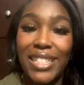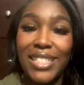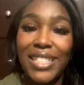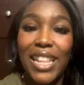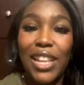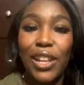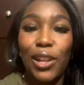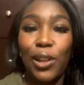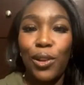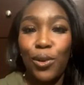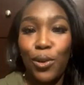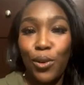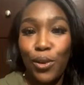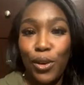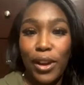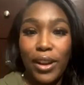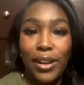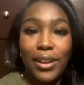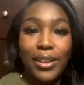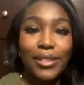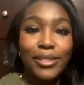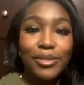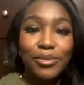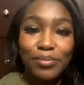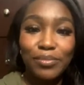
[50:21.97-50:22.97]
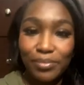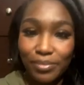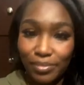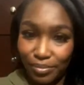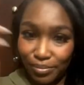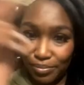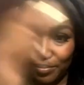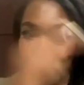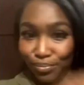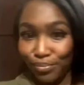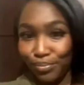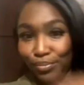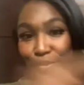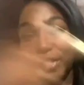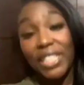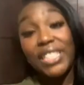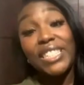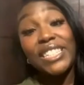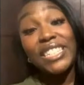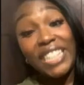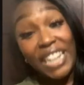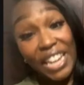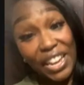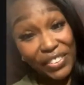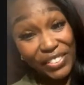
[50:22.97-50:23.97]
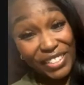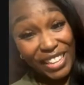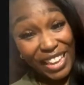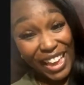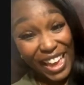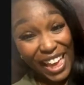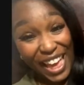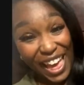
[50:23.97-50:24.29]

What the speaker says: Lord. Cheeks.